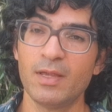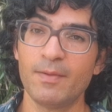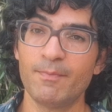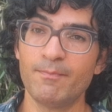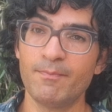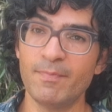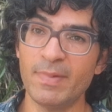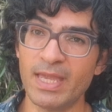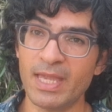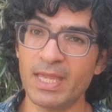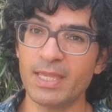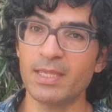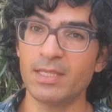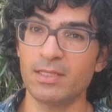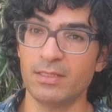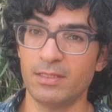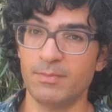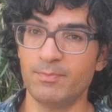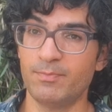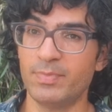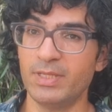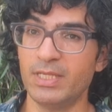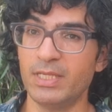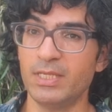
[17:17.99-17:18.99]
may
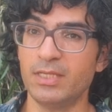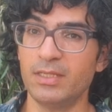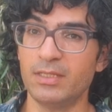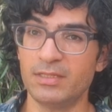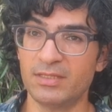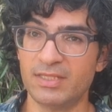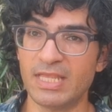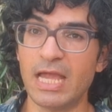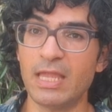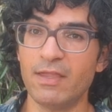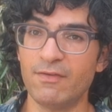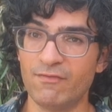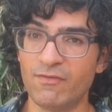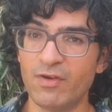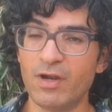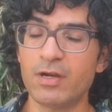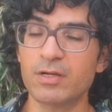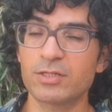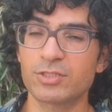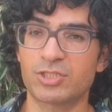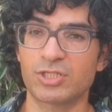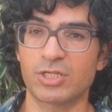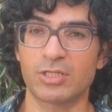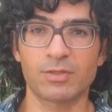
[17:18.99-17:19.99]
be
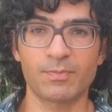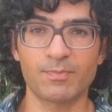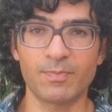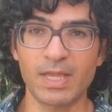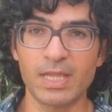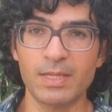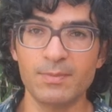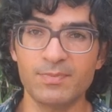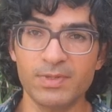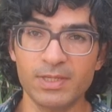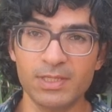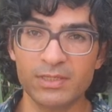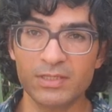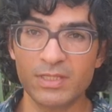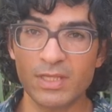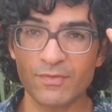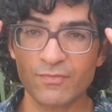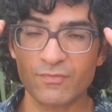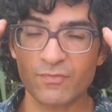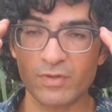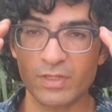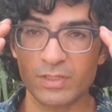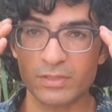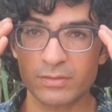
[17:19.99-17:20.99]
divergent, may be
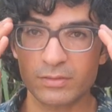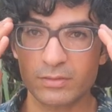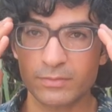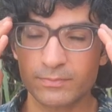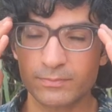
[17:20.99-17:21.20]
different,